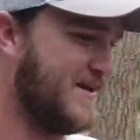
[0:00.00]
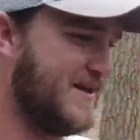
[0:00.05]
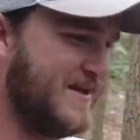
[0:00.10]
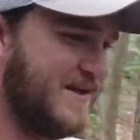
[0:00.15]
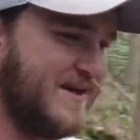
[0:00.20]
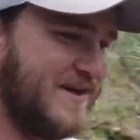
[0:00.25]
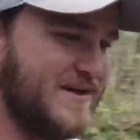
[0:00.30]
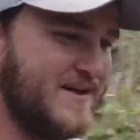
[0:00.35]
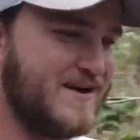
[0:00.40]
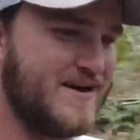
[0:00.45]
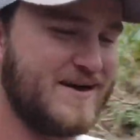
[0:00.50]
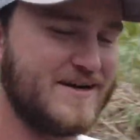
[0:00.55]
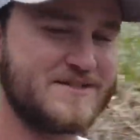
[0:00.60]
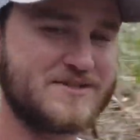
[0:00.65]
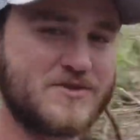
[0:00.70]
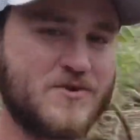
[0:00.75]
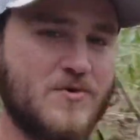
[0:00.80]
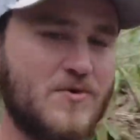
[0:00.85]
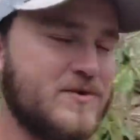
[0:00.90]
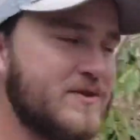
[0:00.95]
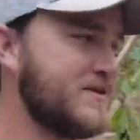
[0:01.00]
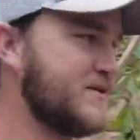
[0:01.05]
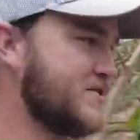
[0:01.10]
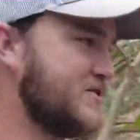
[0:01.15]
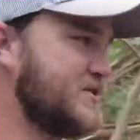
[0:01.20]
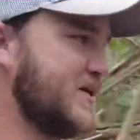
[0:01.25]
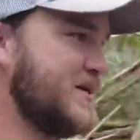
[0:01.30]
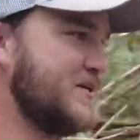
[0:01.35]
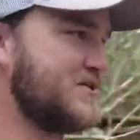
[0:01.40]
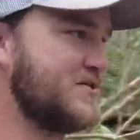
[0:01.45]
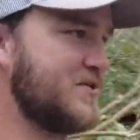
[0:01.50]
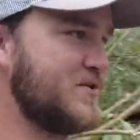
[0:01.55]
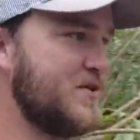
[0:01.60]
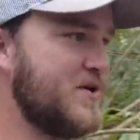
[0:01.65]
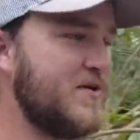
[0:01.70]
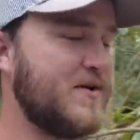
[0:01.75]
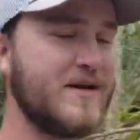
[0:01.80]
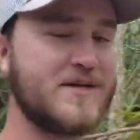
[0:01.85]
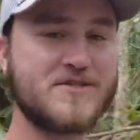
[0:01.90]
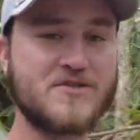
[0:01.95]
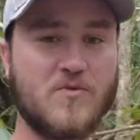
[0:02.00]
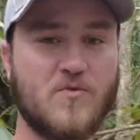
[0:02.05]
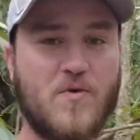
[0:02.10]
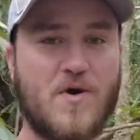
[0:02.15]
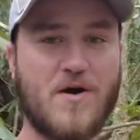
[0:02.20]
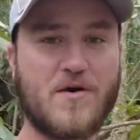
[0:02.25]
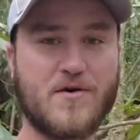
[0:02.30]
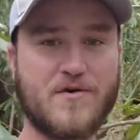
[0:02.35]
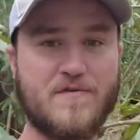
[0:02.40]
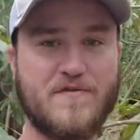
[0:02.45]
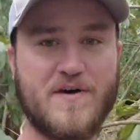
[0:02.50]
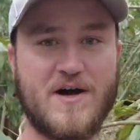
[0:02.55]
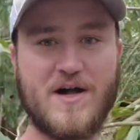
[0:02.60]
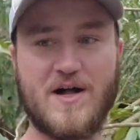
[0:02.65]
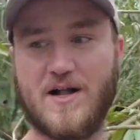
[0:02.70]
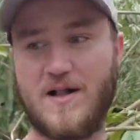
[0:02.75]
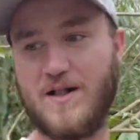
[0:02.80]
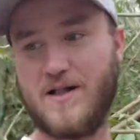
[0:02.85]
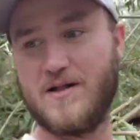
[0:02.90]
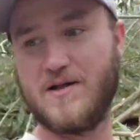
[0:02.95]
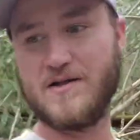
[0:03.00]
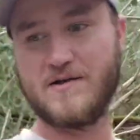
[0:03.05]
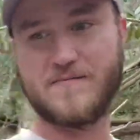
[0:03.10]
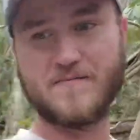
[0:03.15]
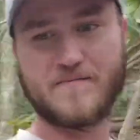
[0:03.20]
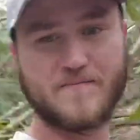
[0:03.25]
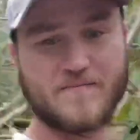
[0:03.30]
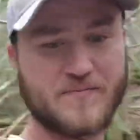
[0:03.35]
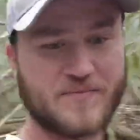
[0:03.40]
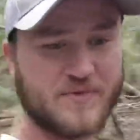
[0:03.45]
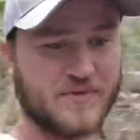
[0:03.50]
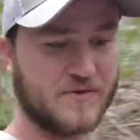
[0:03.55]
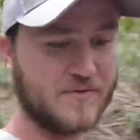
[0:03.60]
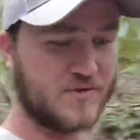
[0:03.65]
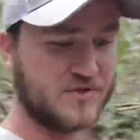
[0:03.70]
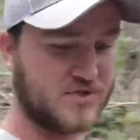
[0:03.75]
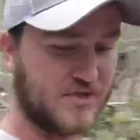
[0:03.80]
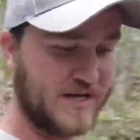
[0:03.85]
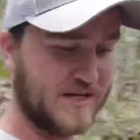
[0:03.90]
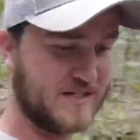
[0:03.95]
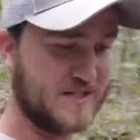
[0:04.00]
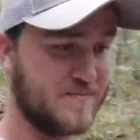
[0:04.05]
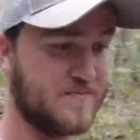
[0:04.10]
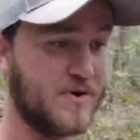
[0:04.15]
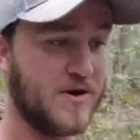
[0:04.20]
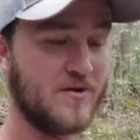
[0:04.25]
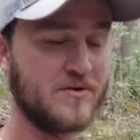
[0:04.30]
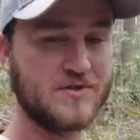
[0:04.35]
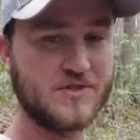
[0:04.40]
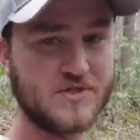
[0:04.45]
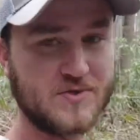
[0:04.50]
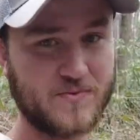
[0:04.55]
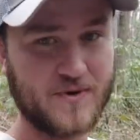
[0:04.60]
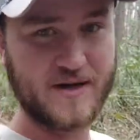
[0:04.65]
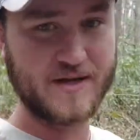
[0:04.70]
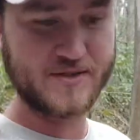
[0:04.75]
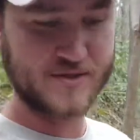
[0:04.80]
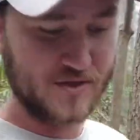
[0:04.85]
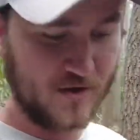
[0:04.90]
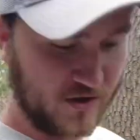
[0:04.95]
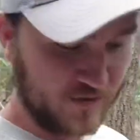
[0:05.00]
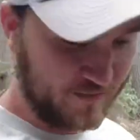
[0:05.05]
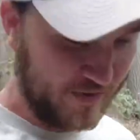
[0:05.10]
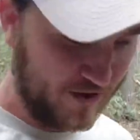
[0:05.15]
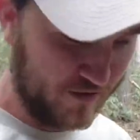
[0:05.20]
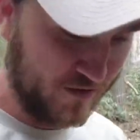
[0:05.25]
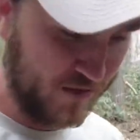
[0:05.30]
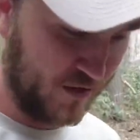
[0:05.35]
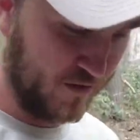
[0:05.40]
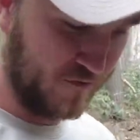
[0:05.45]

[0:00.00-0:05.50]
And it's a cool little shelter. There is a waterfall, which I suppose is why it's called Mountaineer